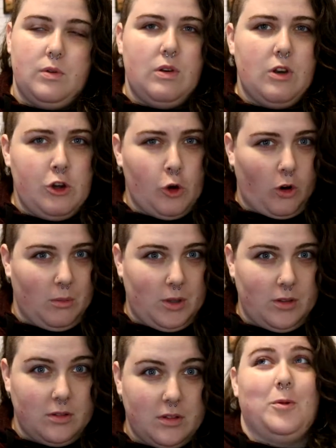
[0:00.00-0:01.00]

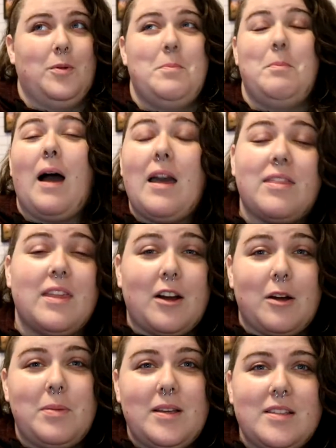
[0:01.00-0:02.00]
normal. My
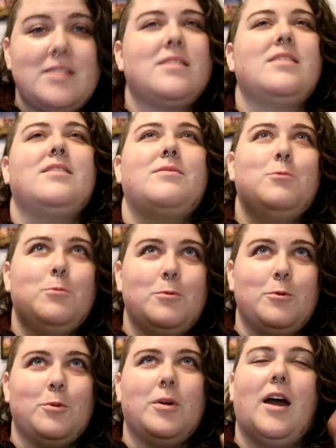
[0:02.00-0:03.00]
therapist,
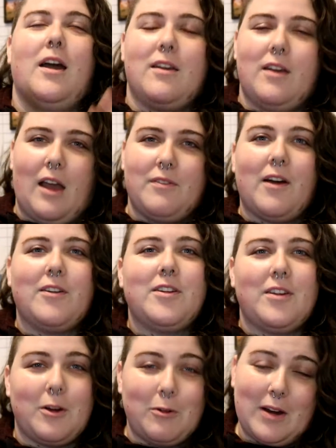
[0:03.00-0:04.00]
ooh, I, I found
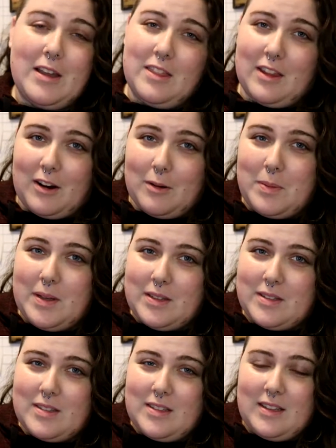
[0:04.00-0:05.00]
a great
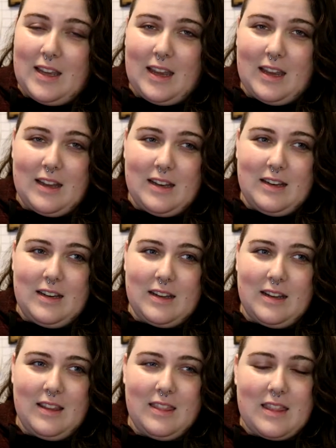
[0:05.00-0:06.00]
therapist
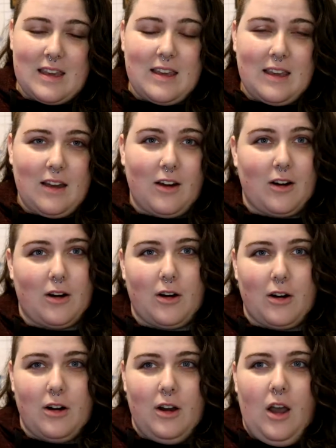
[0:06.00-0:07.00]
and they
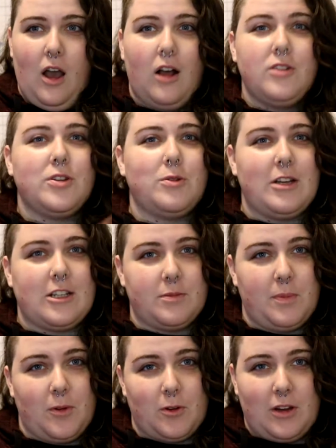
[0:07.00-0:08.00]
are also
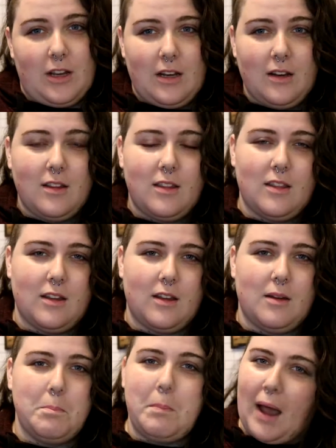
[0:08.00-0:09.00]
exploring
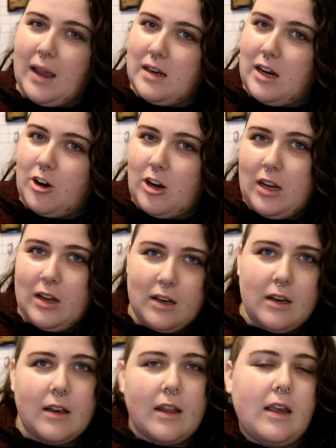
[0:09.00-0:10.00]
the binary
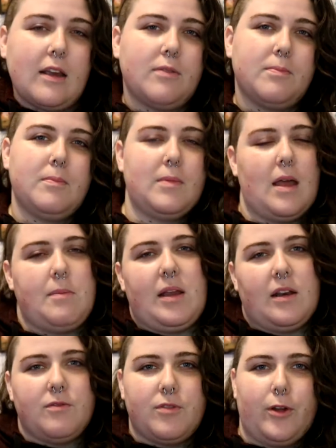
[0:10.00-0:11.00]
and like
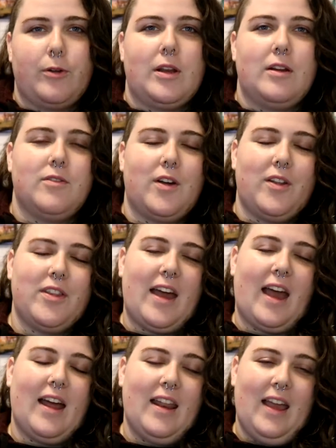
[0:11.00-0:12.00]
ebbing and flowing of all
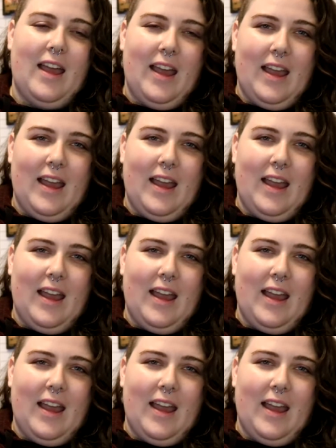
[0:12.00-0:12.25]
that.